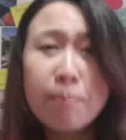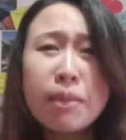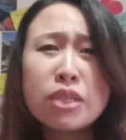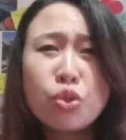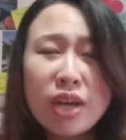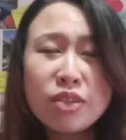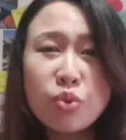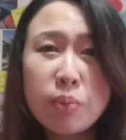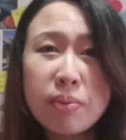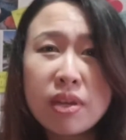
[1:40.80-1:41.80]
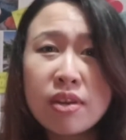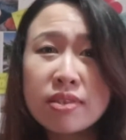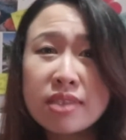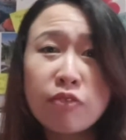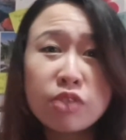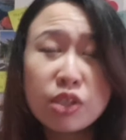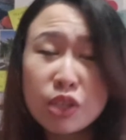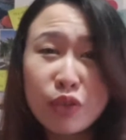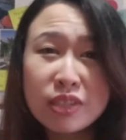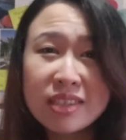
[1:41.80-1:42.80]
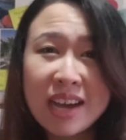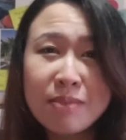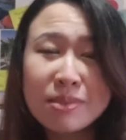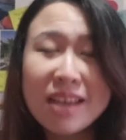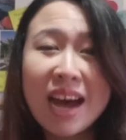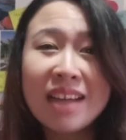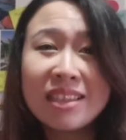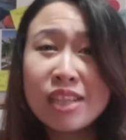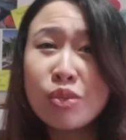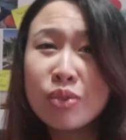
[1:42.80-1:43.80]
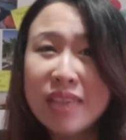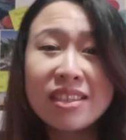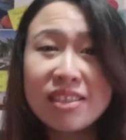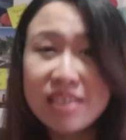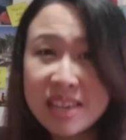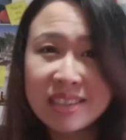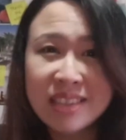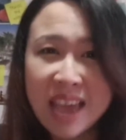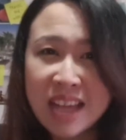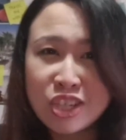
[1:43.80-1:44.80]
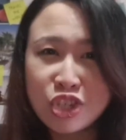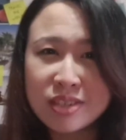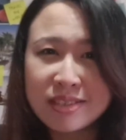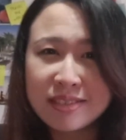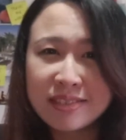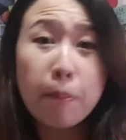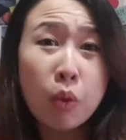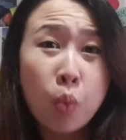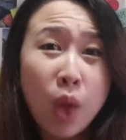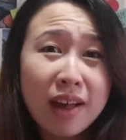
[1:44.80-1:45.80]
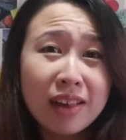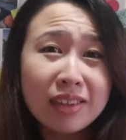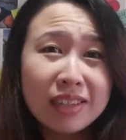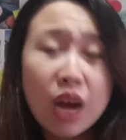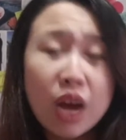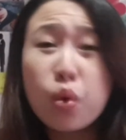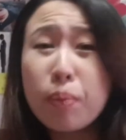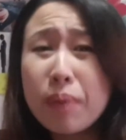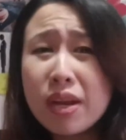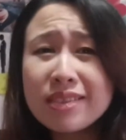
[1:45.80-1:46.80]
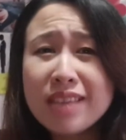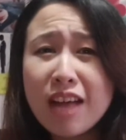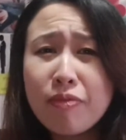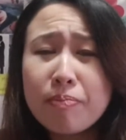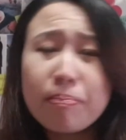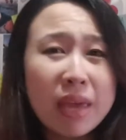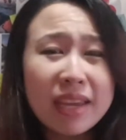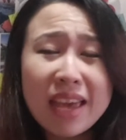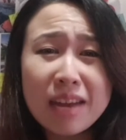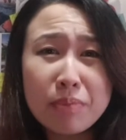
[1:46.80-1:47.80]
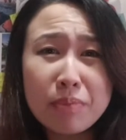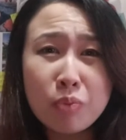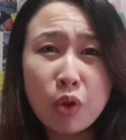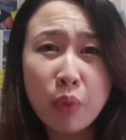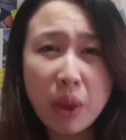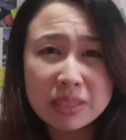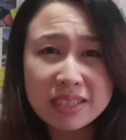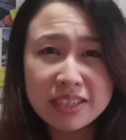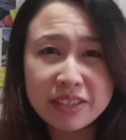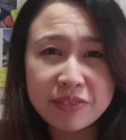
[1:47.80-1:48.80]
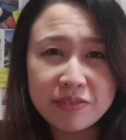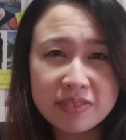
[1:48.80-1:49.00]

but try to repeat yourself several times until you get their attention. But well, repeat yourself may get a bit more repetitive.